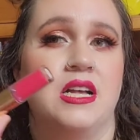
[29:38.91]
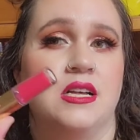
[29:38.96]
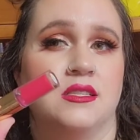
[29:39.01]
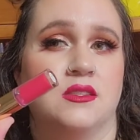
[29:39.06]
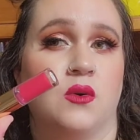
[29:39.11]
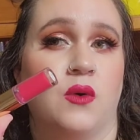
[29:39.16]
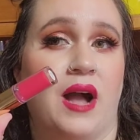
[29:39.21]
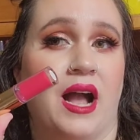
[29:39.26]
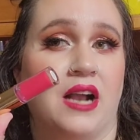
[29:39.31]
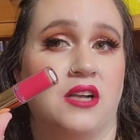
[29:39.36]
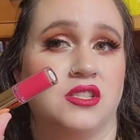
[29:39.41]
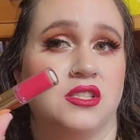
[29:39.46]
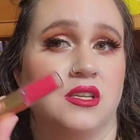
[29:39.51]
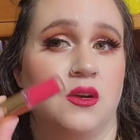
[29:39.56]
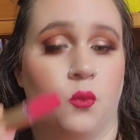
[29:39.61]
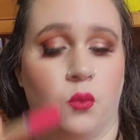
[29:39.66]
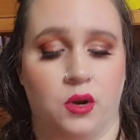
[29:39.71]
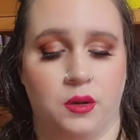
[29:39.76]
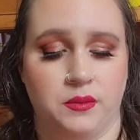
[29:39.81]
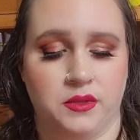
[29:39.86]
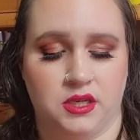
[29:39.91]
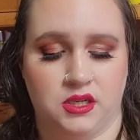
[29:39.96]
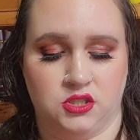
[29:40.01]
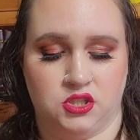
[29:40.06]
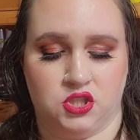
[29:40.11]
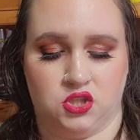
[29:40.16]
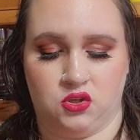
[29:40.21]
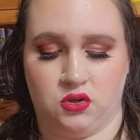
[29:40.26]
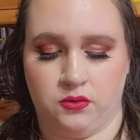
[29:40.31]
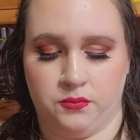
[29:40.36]
So actually what I'm going to
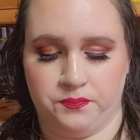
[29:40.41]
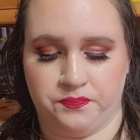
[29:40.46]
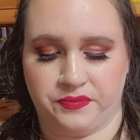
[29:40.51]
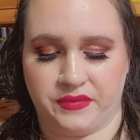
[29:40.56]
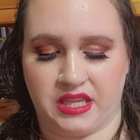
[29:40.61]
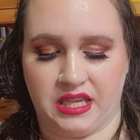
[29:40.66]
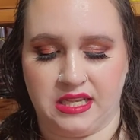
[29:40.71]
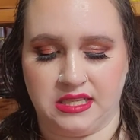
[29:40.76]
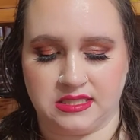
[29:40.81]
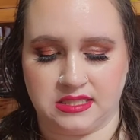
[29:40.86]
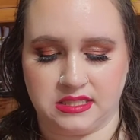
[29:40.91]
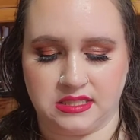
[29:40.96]
do is,